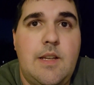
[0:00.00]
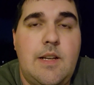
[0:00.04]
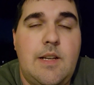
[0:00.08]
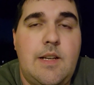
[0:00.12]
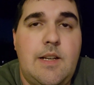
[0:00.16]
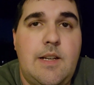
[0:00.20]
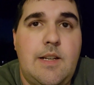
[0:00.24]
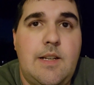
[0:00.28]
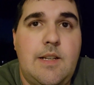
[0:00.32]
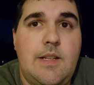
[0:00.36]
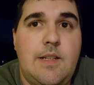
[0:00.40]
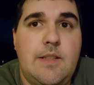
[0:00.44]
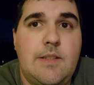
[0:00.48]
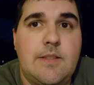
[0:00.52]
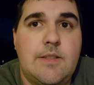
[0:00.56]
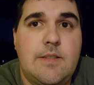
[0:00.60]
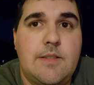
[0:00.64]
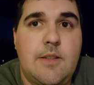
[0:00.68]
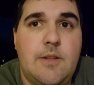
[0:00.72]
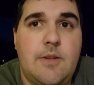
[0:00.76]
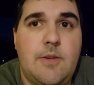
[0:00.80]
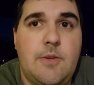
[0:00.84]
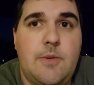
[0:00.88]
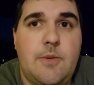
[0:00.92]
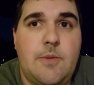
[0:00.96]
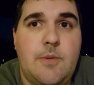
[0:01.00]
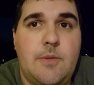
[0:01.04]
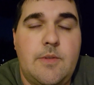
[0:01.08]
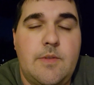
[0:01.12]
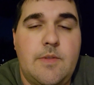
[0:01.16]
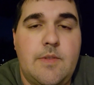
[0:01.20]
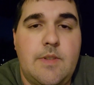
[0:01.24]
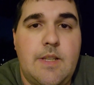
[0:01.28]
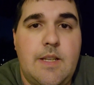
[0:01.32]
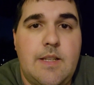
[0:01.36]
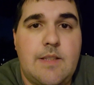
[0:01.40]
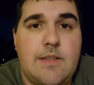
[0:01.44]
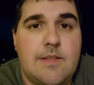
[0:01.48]
Uh, so
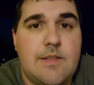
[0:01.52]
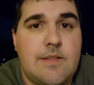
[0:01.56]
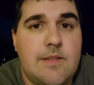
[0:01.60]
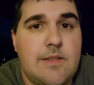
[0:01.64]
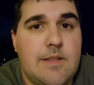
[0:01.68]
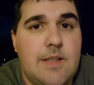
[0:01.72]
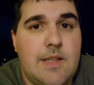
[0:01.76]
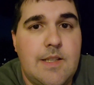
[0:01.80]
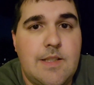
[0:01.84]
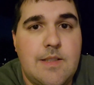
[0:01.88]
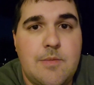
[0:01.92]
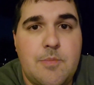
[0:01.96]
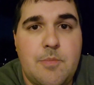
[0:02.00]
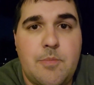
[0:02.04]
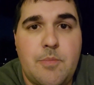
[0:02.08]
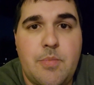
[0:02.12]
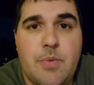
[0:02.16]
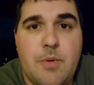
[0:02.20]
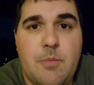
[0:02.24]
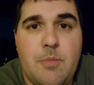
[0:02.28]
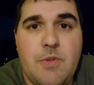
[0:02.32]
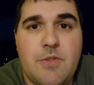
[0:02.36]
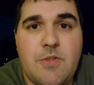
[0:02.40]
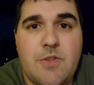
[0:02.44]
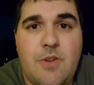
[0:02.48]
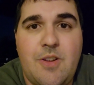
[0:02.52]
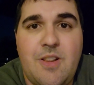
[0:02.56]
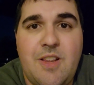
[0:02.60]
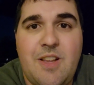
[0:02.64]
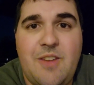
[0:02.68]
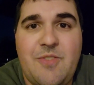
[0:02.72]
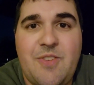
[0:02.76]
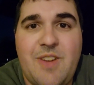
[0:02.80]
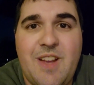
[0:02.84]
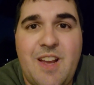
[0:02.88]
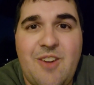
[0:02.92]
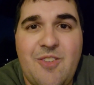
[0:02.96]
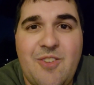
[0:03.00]
that's that's pretty much all
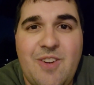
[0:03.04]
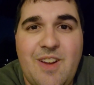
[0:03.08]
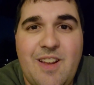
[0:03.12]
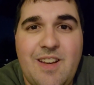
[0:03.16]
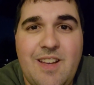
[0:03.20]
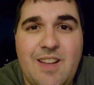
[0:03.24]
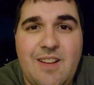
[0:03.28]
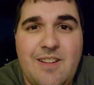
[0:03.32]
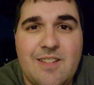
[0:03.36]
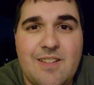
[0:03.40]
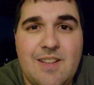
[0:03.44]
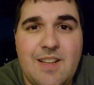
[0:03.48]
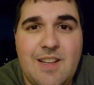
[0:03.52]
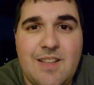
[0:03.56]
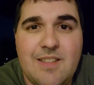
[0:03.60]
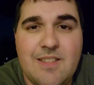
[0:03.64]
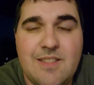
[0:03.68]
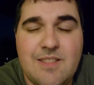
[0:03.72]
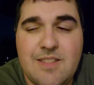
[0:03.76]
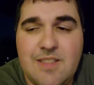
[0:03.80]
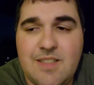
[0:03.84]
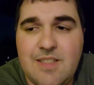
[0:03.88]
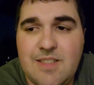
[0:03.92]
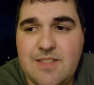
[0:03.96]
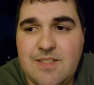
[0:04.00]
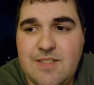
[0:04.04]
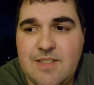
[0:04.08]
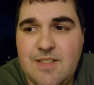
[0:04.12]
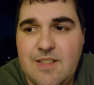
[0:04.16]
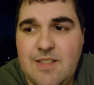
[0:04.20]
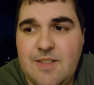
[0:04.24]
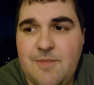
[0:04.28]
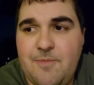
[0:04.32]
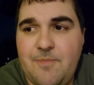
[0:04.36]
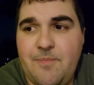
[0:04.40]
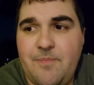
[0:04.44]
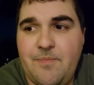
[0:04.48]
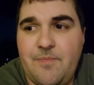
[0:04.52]
I've got right now, guys. It,
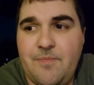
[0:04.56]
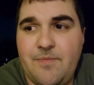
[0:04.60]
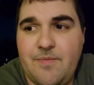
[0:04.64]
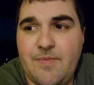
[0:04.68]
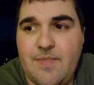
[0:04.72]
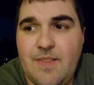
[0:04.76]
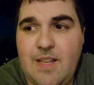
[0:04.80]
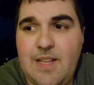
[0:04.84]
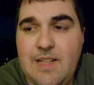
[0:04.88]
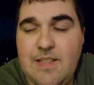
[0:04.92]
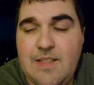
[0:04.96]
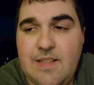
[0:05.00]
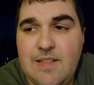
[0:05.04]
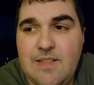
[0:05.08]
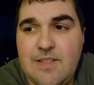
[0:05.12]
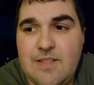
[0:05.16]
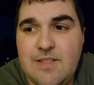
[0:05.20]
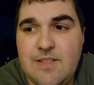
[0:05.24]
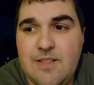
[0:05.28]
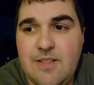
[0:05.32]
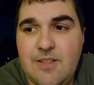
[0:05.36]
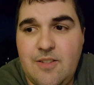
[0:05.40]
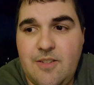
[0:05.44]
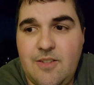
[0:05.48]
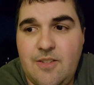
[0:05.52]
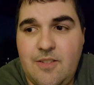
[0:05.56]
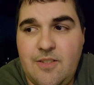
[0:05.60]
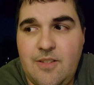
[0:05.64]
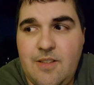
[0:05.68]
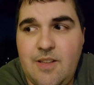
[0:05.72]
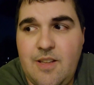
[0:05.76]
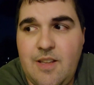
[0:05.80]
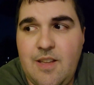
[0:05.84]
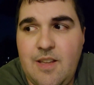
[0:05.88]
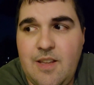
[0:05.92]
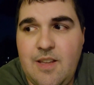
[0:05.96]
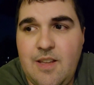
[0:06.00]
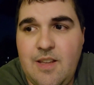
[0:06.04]
um, it it's still
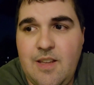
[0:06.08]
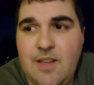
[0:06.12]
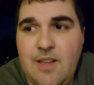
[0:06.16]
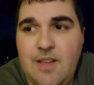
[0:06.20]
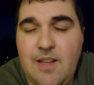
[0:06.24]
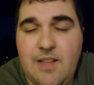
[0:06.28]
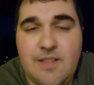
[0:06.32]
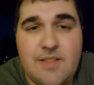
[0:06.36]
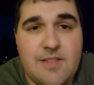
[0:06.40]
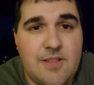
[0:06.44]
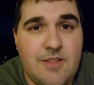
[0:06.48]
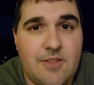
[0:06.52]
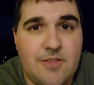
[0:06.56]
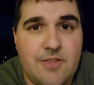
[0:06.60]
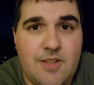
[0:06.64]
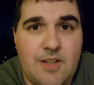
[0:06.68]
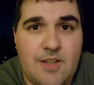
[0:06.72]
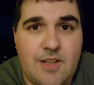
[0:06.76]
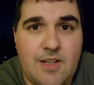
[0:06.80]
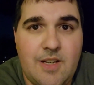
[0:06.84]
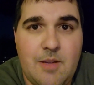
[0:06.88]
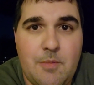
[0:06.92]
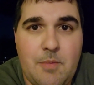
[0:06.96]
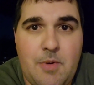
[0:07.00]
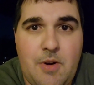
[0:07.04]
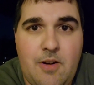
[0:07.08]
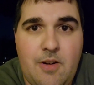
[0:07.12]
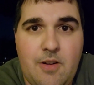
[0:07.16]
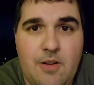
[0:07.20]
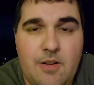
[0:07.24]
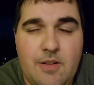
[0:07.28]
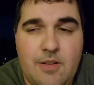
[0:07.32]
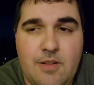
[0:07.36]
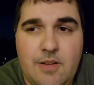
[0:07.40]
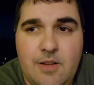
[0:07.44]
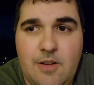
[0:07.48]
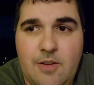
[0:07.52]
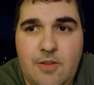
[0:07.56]
it's still tugging at my
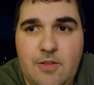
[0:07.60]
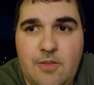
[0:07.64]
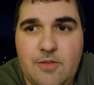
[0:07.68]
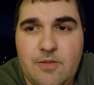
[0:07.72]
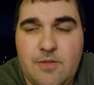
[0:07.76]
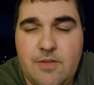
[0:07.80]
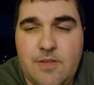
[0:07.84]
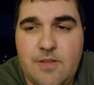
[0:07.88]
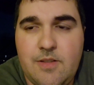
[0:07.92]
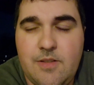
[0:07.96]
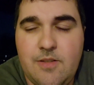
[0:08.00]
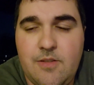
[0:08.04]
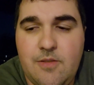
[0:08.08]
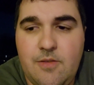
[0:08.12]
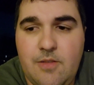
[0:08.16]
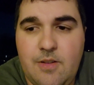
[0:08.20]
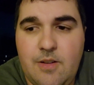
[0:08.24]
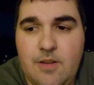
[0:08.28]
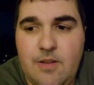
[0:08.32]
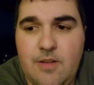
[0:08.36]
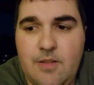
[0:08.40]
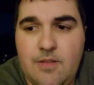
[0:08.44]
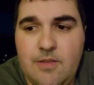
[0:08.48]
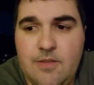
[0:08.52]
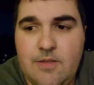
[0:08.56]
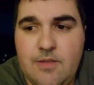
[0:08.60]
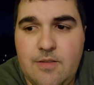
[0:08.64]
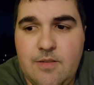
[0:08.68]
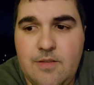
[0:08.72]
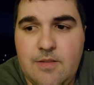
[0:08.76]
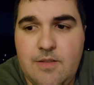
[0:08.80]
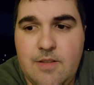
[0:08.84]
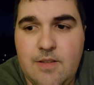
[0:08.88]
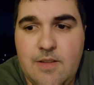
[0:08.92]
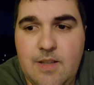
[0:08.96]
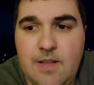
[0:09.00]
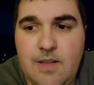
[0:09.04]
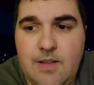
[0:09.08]
heart, you know, to uh,
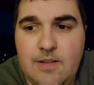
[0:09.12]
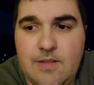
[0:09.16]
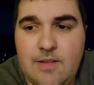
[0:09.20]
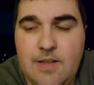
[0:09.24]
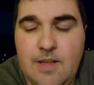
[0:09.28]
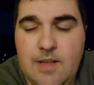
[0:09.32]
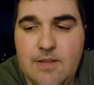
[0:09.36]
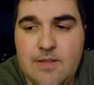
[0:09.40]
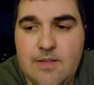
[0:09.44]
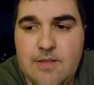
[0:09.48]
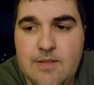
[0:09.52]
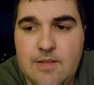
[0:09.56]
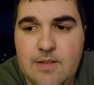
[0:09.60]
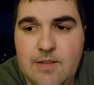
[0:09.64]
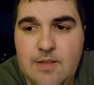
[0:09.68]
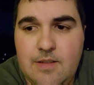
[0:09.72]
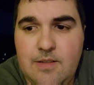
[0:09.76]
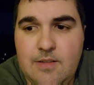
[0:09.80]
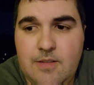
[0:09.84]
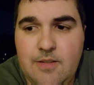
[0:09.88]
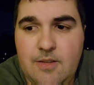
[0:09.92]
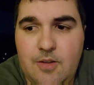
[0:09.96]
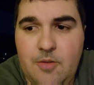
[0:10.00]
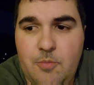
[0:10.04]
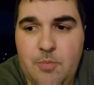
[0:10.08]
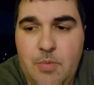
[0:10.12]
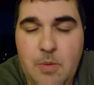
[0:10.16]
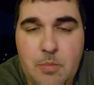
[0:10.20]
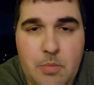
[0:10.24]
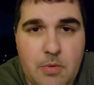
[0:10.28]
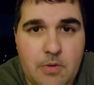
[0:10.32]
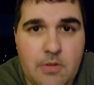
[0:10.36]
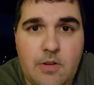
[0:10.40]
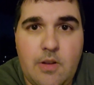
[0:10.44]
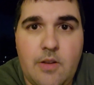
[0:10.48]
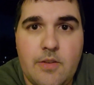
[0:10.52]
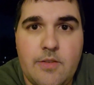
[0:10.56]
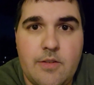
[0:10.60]
to think that uh, you know
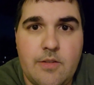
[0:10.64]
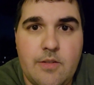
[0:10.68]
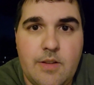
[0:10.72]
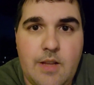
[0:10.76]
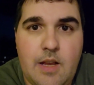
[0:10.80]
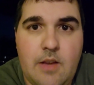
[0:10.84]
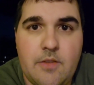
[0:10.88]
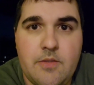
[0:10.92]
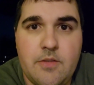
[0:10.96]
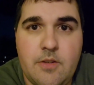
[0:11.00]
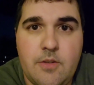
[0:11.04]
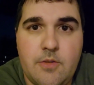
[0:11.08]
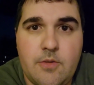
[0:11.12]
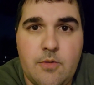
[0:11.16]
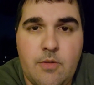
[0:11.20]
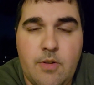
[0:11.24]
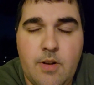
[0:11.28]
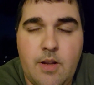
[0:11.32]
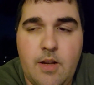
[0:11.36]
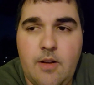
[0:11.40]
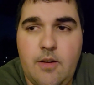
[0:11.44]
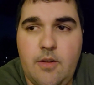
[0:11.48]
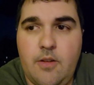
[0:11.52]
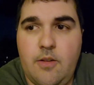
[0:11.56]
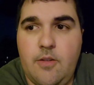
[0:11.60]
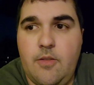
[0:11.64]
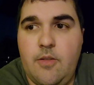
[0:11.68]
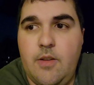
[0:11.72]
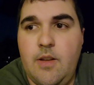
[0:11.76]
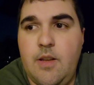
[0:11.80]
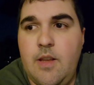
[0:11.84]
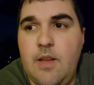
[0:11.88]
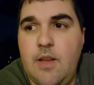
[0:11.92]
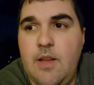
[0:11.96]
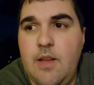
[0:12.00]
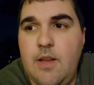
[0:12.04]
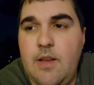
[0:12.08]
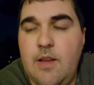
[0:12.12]
people lost their lives in a tornado
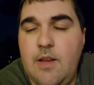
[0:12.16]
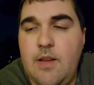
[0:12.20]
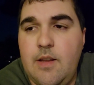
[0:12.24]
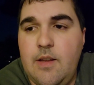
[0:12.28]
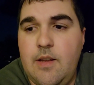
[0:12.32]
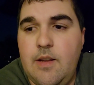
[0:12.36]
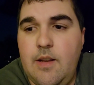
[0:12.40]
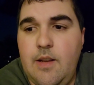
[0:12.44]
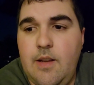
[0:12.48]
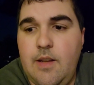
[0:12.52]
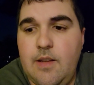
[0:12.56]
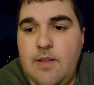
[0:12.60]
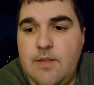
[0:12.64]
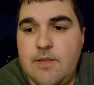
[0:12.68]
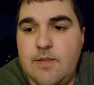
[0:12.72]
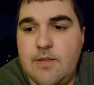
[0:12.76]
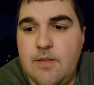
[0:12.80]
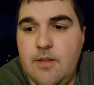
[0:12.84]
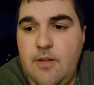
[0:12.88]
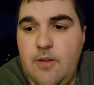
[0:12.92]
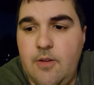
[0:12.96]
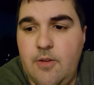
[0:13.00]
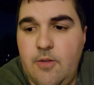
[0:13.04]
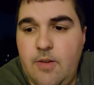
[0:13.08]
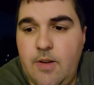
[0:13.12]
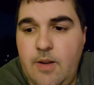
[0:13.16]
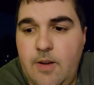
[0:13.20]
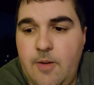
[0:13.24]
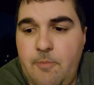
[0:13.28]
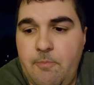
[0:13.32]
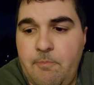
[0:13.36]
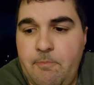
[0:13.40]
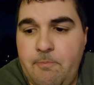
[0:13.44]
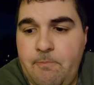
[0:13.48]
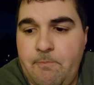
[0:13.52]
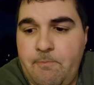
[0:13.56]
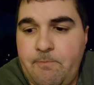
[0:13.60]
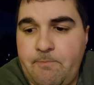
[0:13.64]
and so
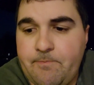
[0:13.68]
um,